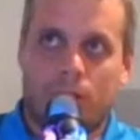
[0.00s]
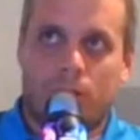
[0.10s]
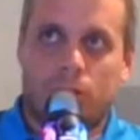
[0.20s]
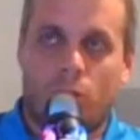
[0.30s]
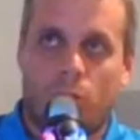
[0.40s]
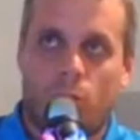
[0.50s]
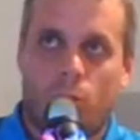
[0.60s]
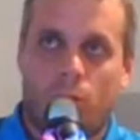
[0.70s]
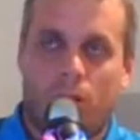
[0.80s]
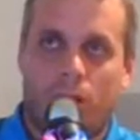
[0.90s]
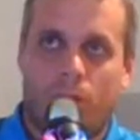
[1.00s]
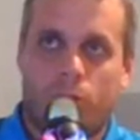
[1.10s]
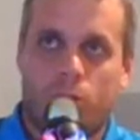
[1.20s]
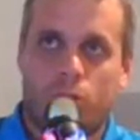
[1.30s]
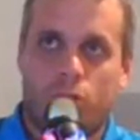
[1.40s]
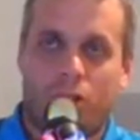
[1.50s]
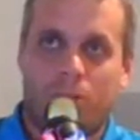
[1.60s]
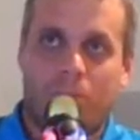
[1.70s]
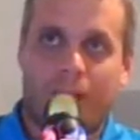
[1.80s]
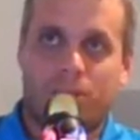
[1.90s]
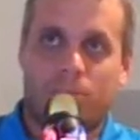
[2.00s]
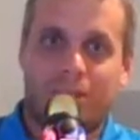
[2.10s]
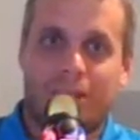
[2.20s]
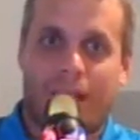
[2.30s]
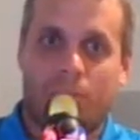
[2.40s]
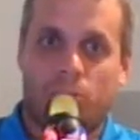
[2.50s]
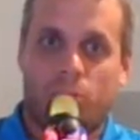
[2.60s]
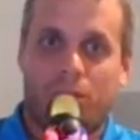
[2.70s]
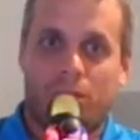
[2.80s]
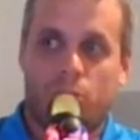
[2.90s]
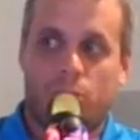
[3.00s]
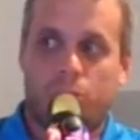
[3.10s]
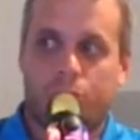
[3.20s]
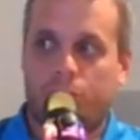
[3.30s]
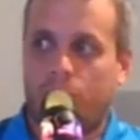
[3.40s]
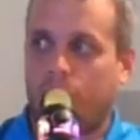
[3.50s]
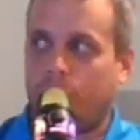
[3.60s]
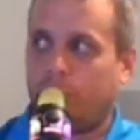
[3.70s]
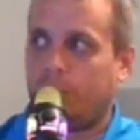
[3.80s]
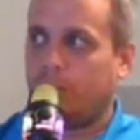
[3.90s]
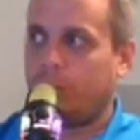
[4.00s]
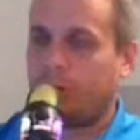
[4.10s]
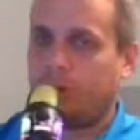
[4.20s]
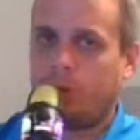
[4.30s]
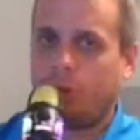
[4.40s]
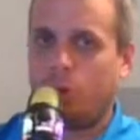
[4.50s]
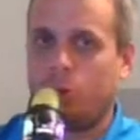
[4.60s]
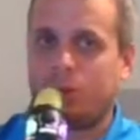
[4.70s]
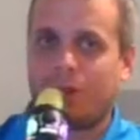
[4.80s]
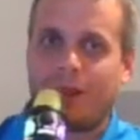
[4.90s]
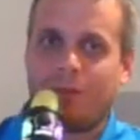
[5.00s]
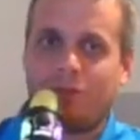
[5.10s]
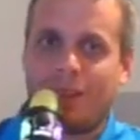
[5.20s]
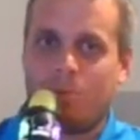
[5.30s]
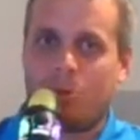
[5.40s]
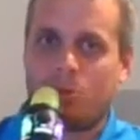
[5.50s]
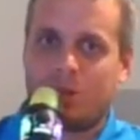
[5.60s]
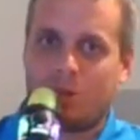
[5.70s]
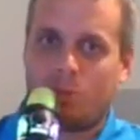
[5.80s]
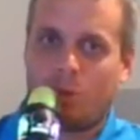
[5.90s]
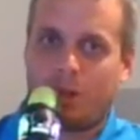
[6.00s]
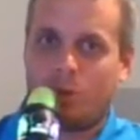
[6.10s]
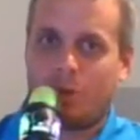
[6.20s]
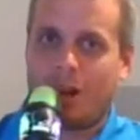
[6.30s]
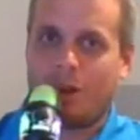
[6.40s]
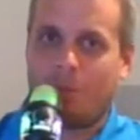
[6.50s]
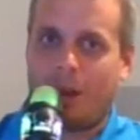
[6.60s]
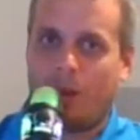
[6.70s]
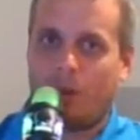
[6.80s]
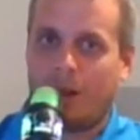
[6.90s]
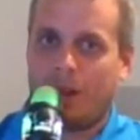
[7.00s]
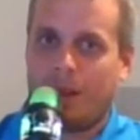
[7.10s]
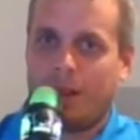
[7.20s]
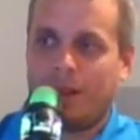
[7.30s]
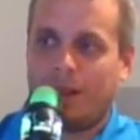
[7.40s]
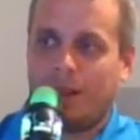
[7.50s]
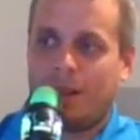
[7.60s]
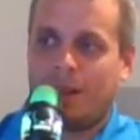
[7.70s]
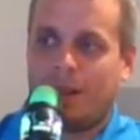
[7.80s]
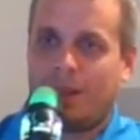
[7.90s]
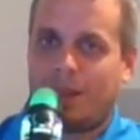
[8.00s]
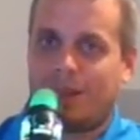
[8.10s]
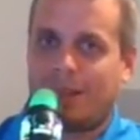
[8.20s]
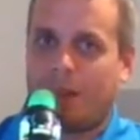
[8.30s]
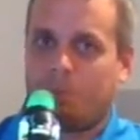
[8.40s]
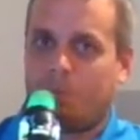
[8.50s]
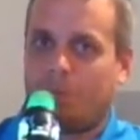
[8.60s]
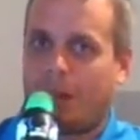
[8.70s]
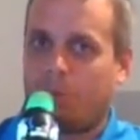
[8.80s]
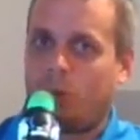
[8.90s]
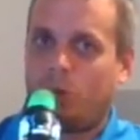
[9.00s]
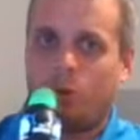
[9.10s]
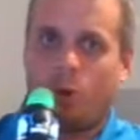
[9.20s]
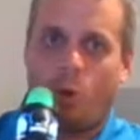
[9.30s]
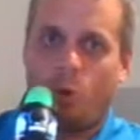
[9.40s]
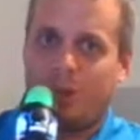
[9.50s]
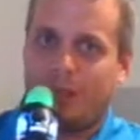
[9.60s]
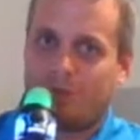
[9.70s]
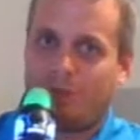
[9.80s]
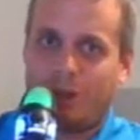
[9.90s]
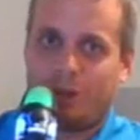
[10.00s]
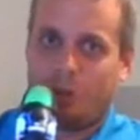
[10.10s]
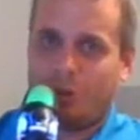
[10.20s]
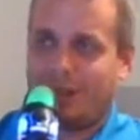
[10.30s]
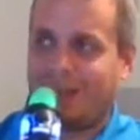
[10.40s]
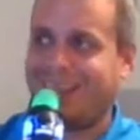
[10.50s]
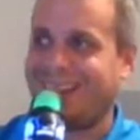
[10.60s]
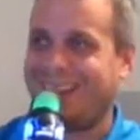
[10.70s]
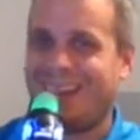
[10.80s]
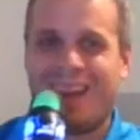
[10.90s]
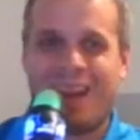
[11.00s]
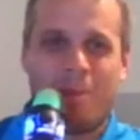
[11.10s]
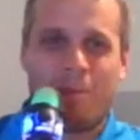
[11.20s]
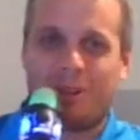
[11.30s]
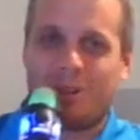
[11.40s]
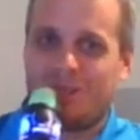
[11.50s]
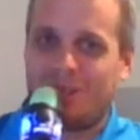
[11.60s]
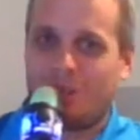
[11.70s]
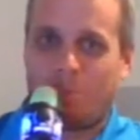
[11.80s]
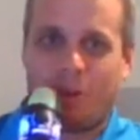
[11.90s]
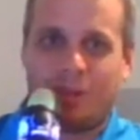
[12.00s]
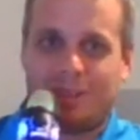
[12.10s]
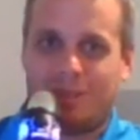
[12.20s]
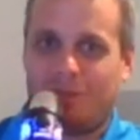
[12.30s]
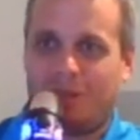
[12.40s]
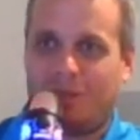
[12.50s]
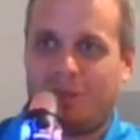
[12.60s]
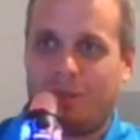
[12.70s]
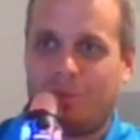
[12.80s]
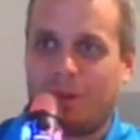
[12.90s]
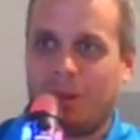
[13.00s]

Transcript: So if you're just trying to maximize capital, then you'll lose sight of labor, which is what you care about. Like capital only has value by increasing the productivity of labor.